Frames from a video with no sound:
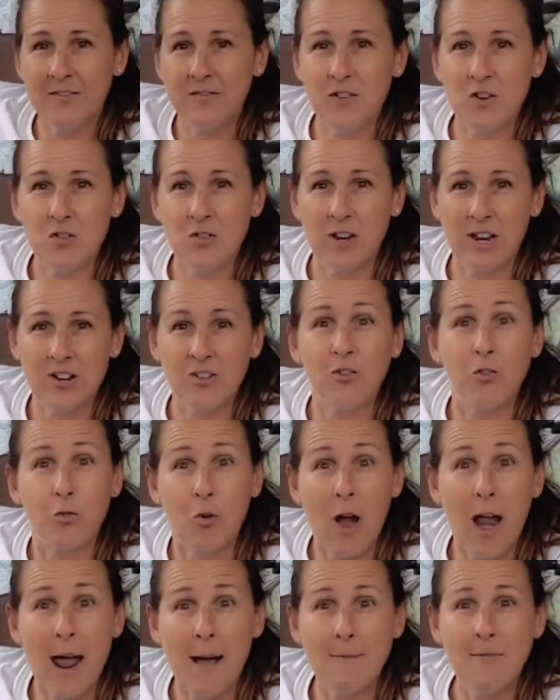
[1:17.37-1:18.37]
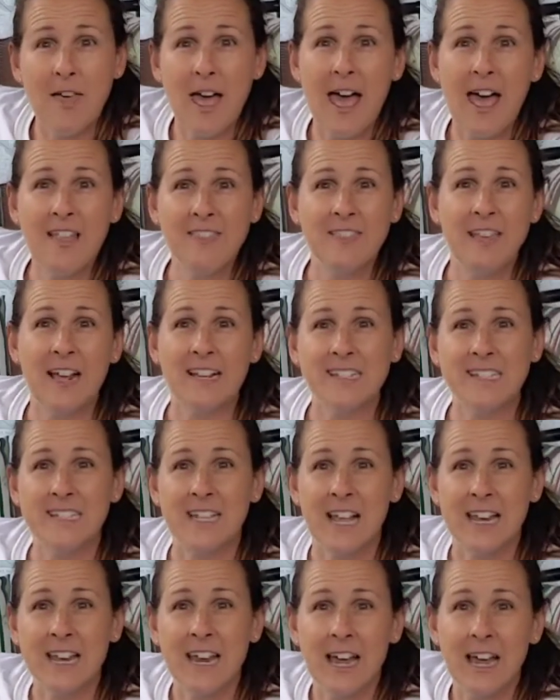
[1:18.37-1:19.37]
if you can grab that, that's
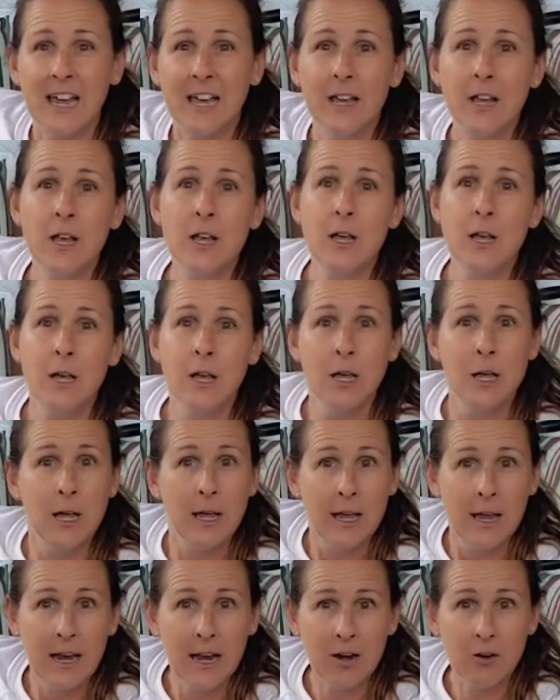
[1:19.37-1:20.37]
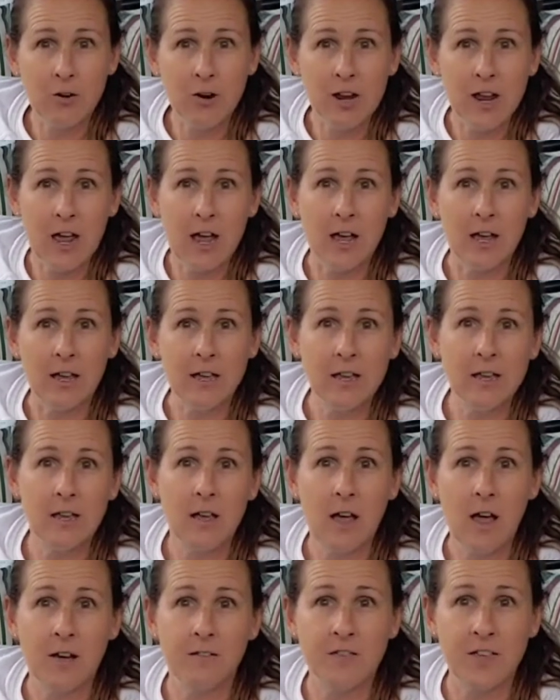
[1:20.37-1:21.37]
like a area
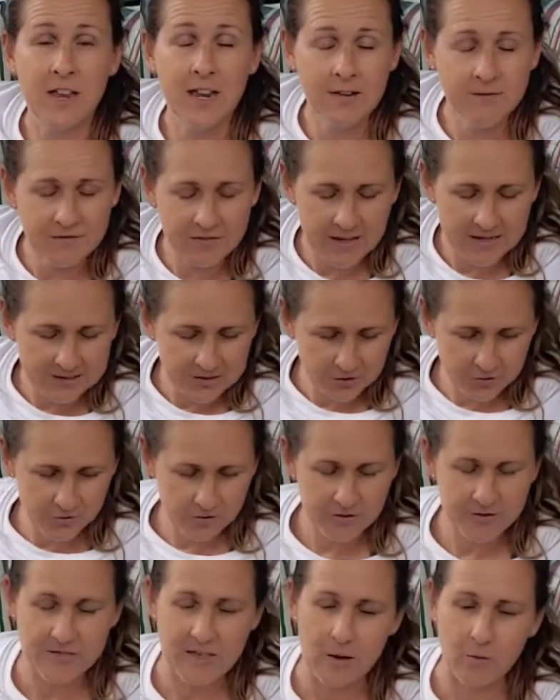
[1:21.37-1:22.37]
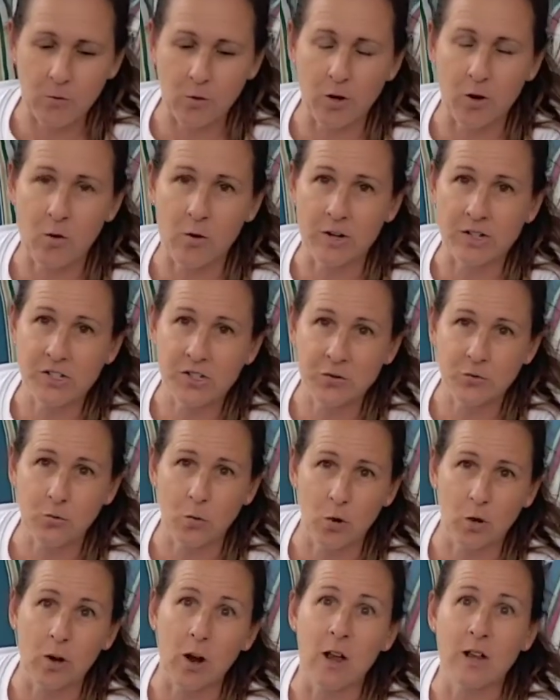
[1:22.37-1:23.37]
of the hip flexor that we're going to
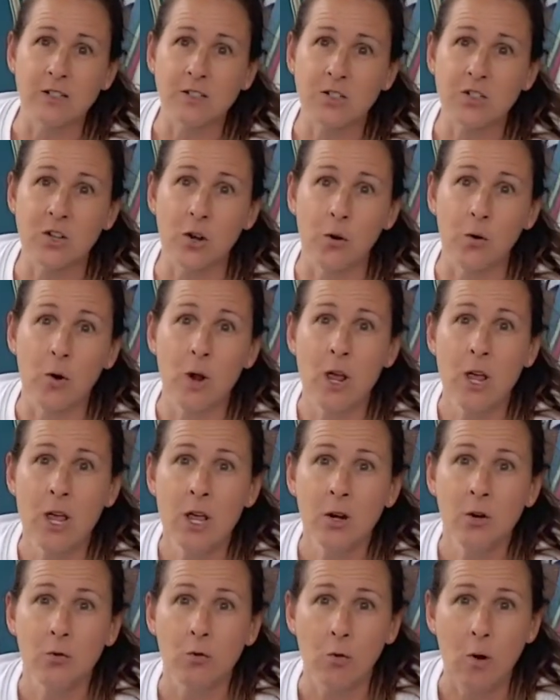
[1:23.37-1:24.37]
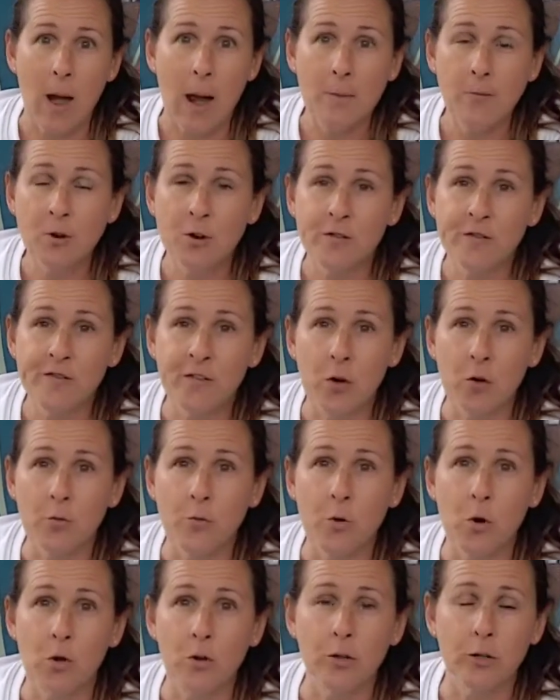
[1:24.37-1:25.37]
work on. So grab your
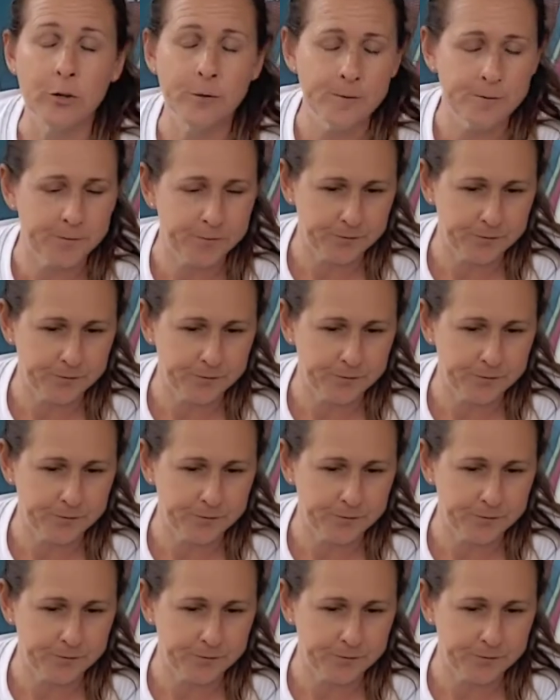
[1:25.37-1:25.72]
foam roller.